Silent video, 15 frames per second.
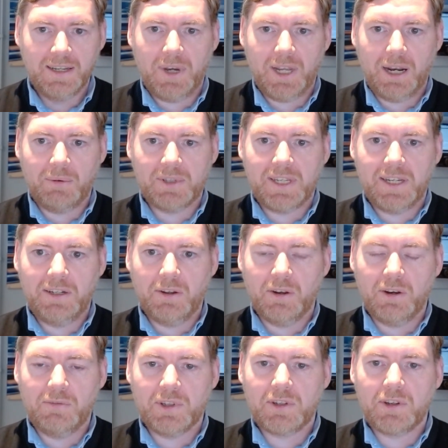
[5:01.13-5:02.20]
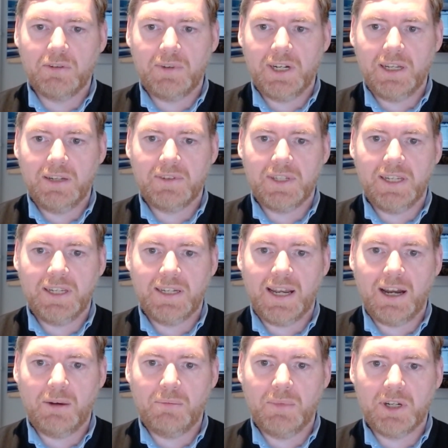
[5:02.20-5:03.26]
And I would say none of us could really have seen
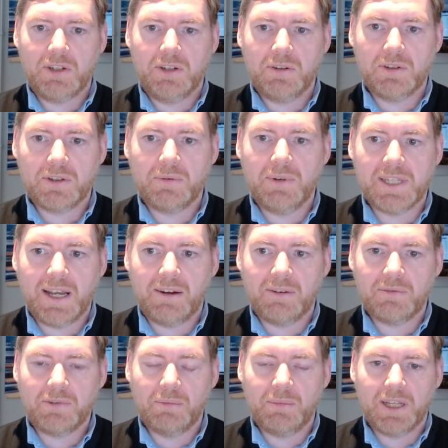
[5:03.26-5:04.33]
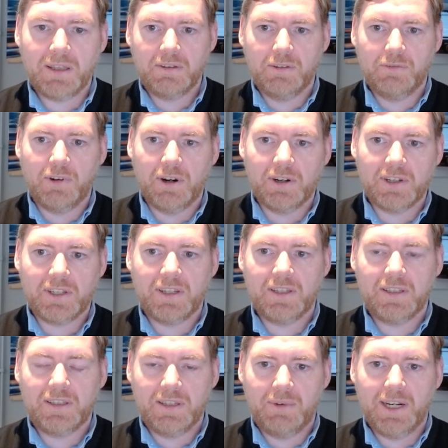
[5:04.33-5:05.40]
how much you could squeeze out from it, the first
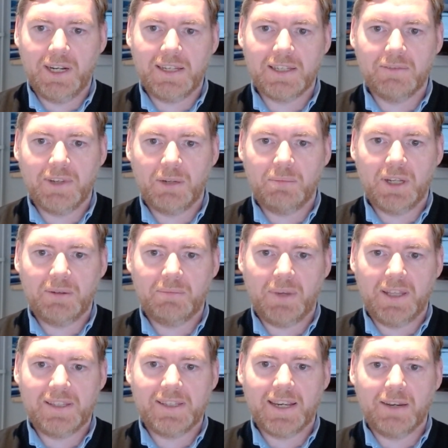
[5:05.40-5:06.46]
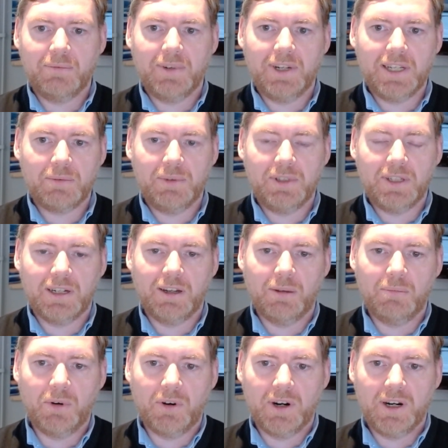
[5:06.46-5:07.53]
release of it, but by the second release, we've done a lot
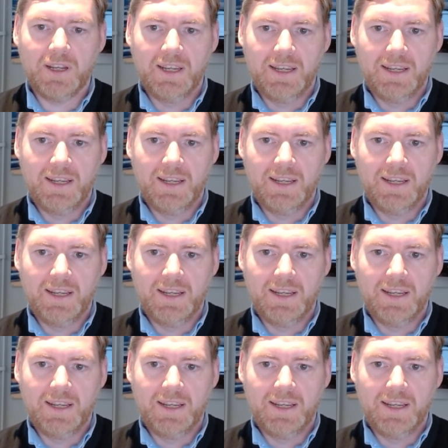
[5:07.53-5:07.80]
more.